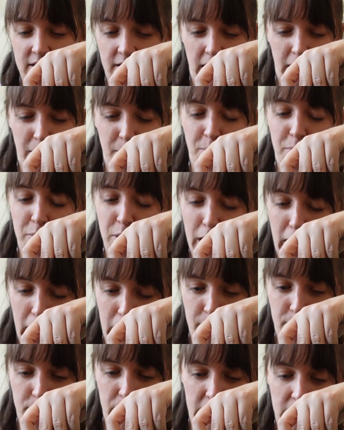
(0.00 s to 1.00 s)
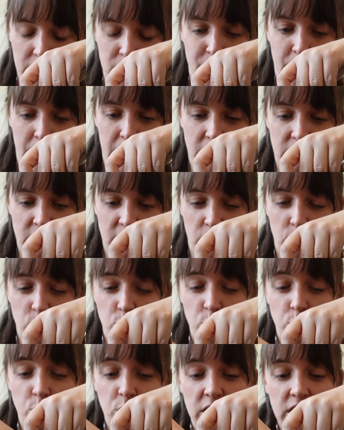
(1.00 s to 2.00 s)
like black spiders, like
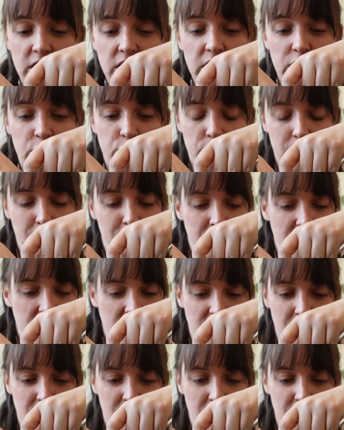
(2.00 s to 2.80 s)
really creepy.